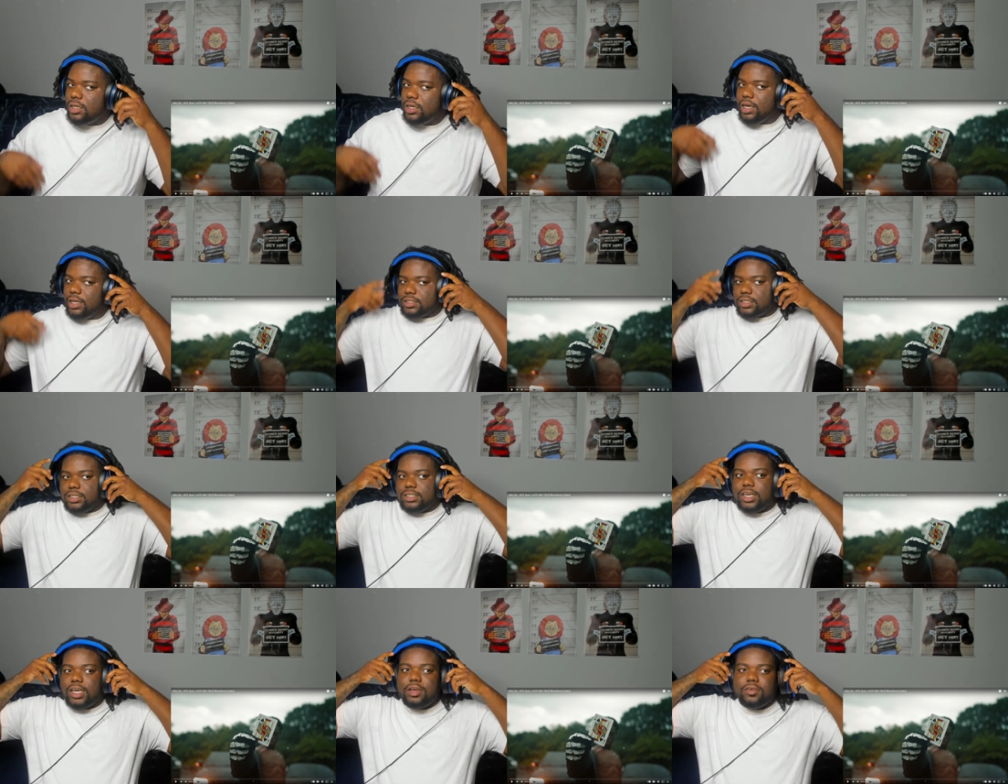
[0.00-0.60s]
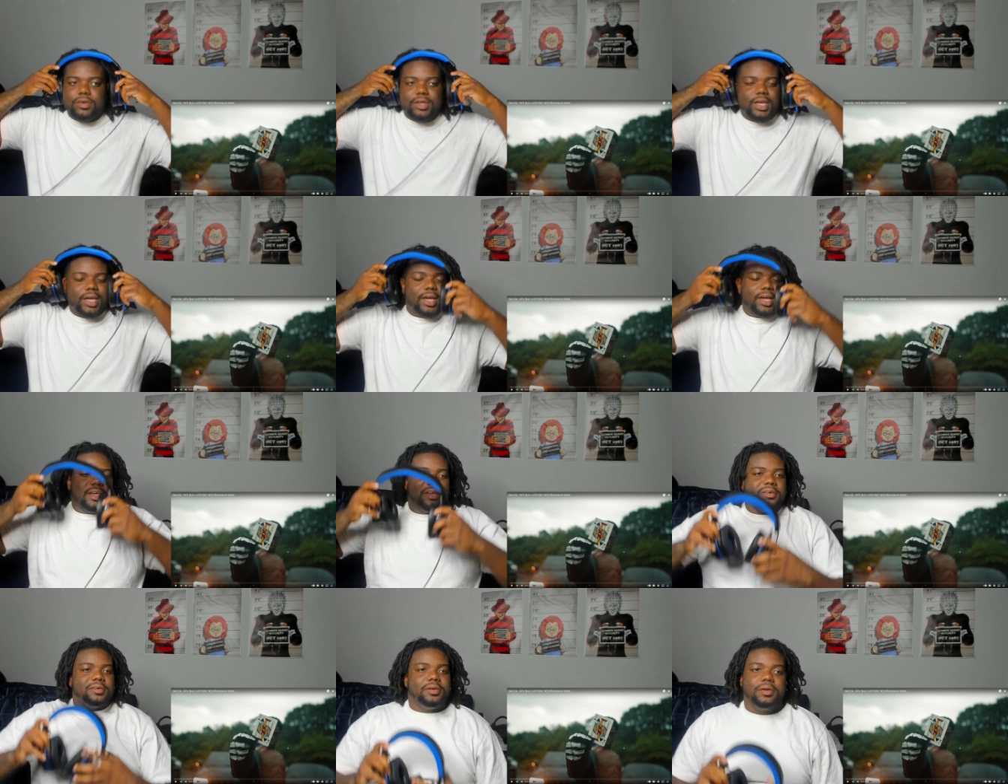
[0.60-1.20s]
and today we
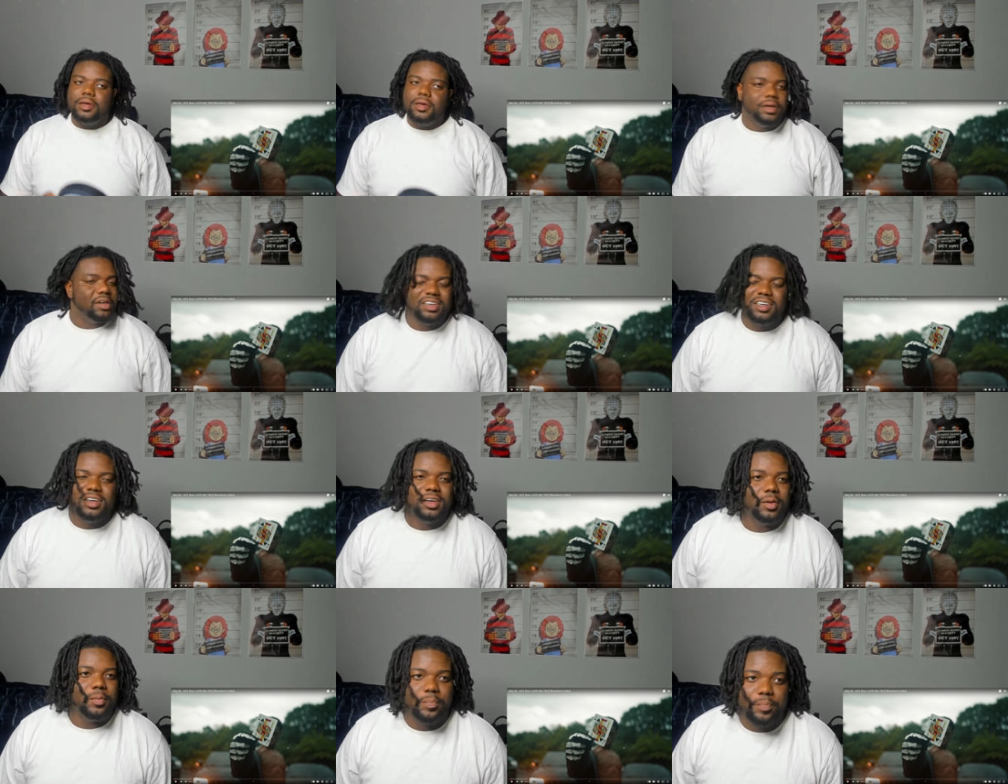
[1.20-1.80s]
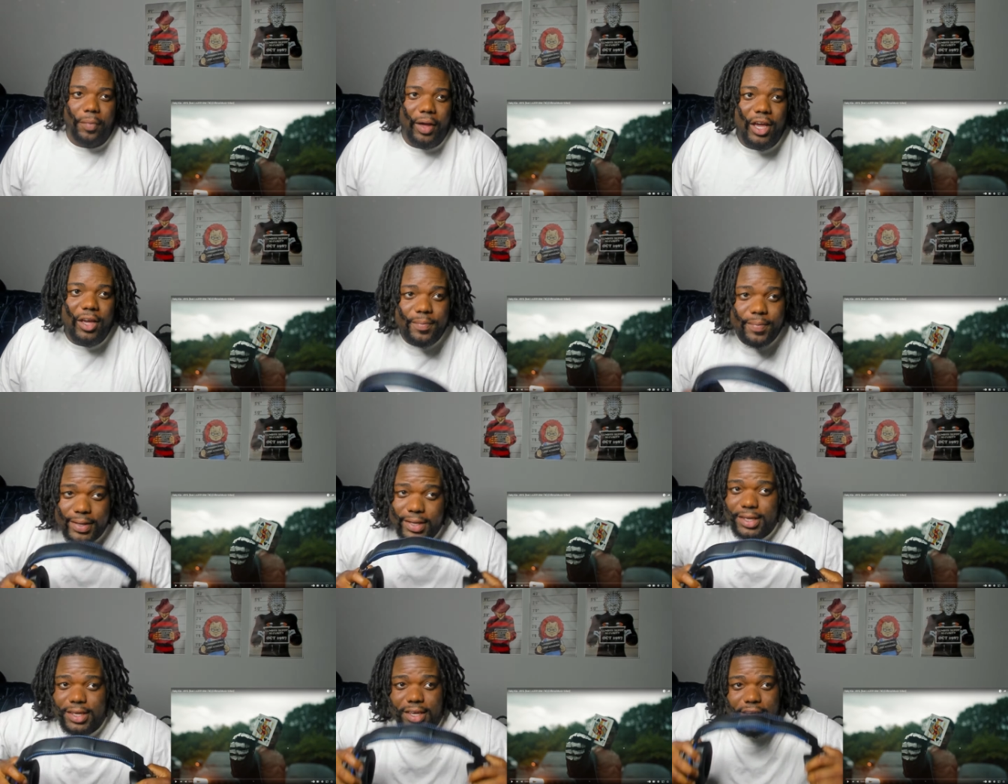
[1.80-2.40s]
got
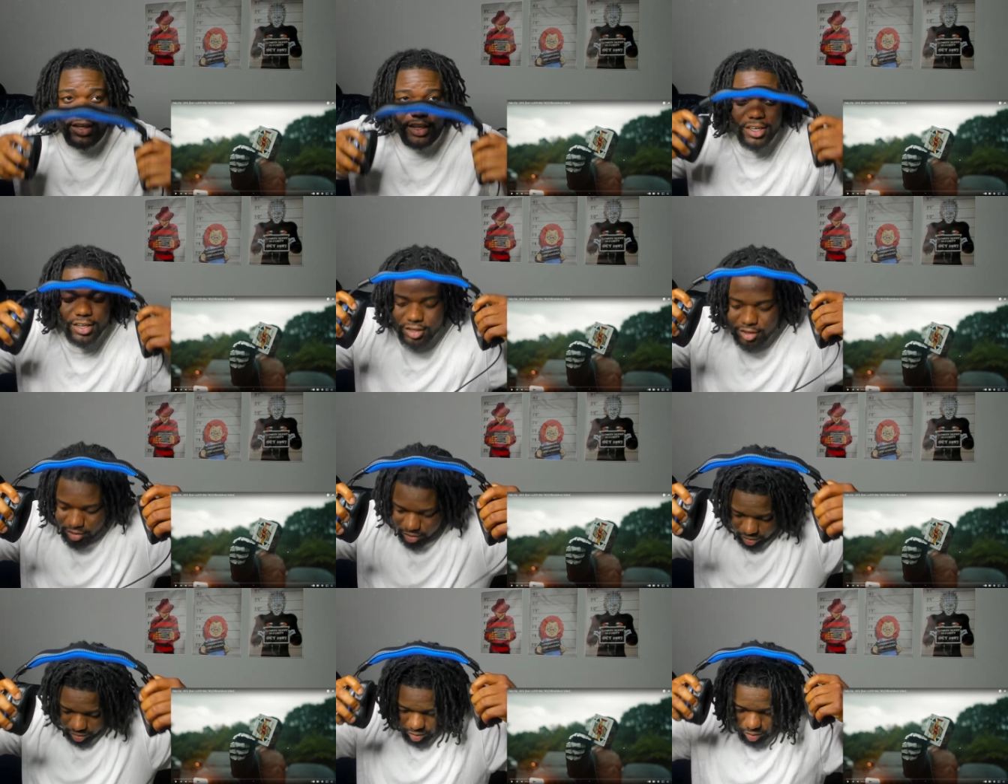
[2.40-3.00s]
Baby Kia,